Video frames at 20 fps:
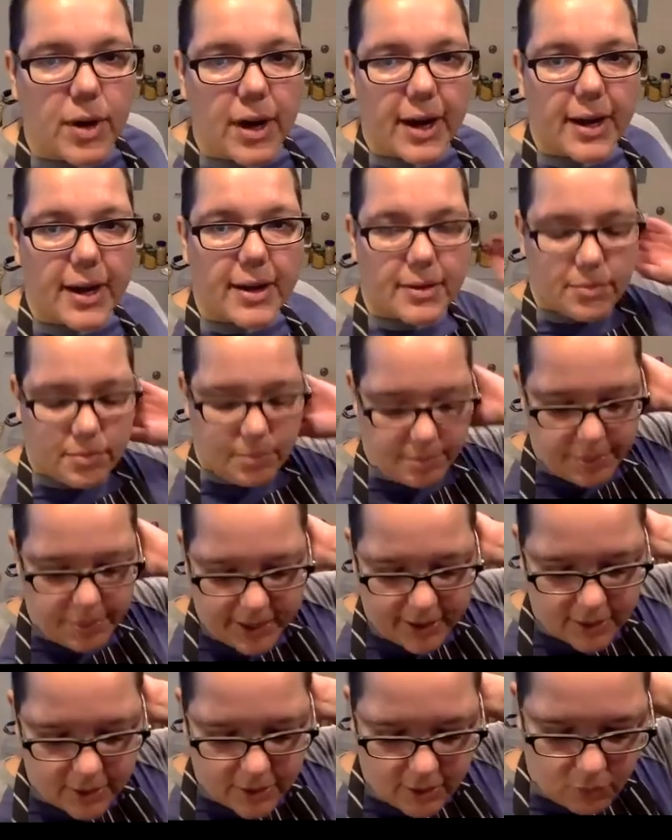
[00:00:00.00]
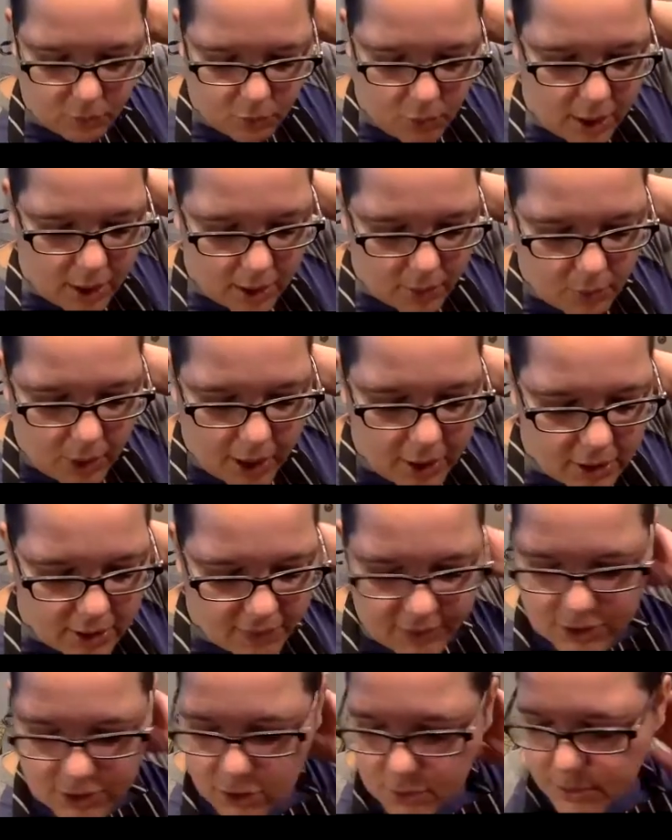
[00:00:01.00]
I pick why are the
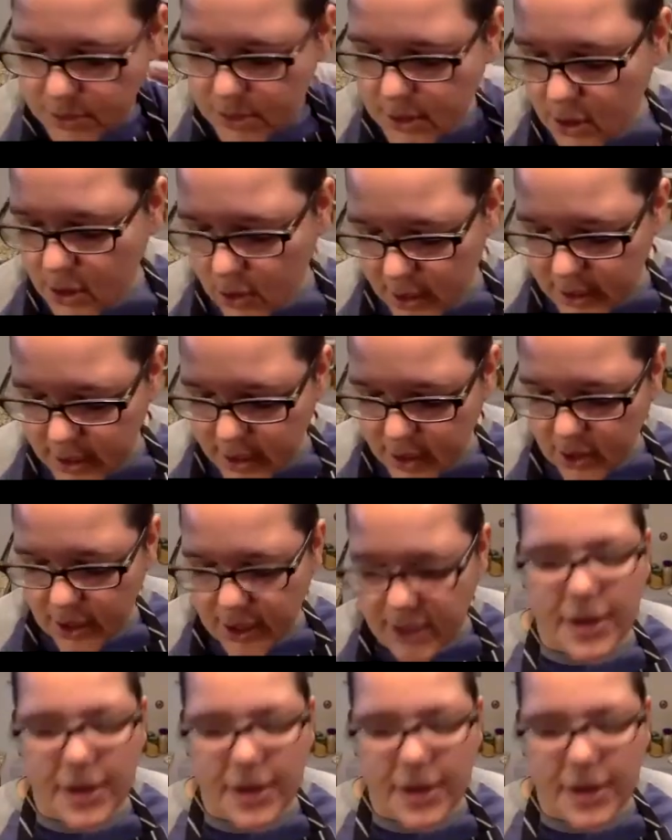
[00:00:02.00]
vegetables that are in here?